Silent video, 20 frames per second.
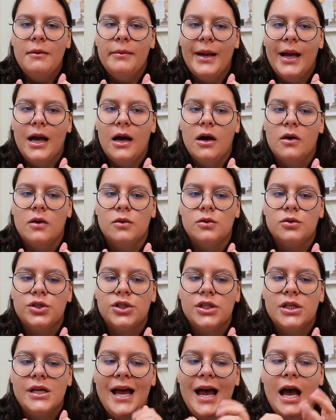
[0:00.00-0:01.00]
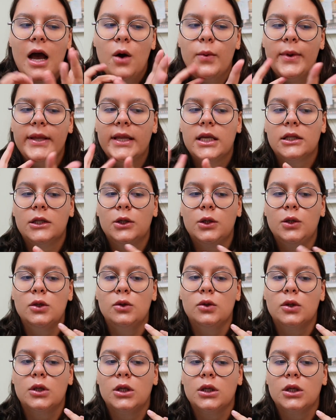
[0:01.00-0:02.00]
about how we can
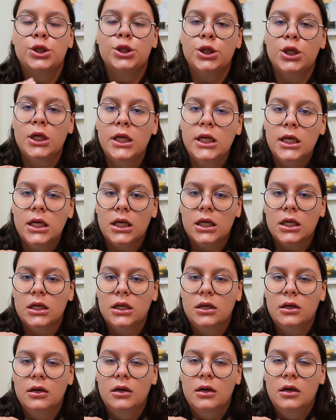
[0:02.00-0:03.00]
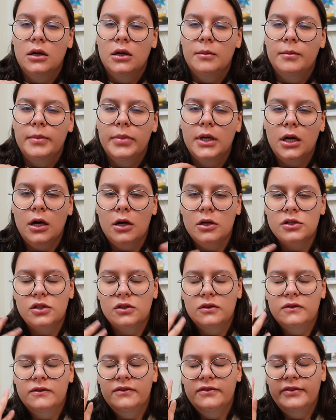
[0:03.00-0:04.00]
look chic but also
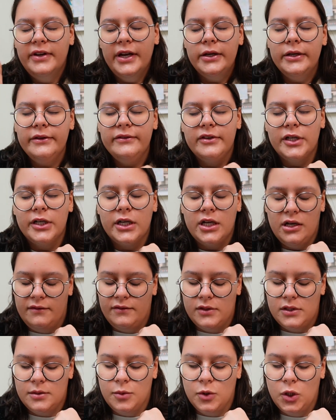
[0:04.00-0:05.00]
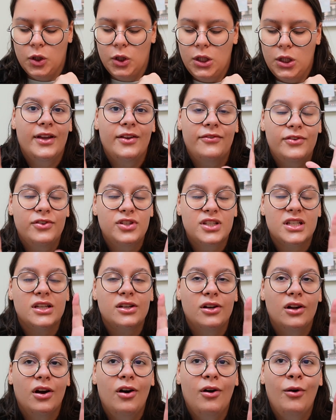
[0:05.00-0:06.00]
very comfortable. If you didn't
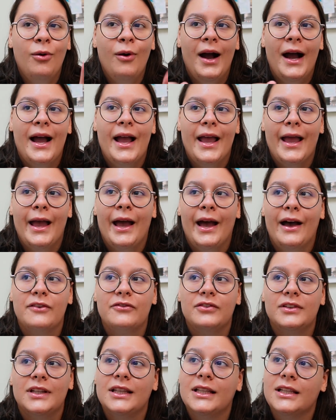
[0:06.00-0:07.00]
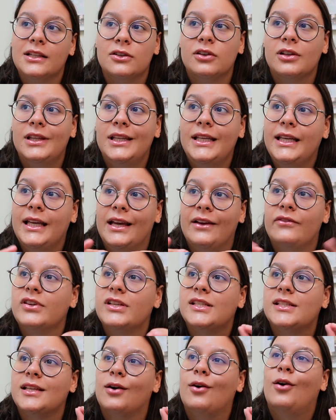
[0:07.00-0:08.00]
know, I have literally every
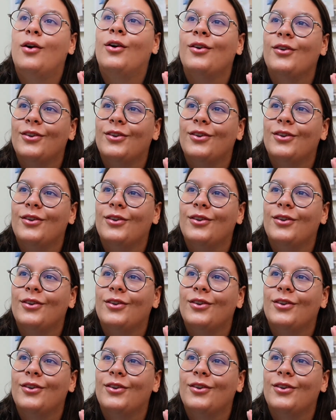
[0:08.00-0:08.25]
single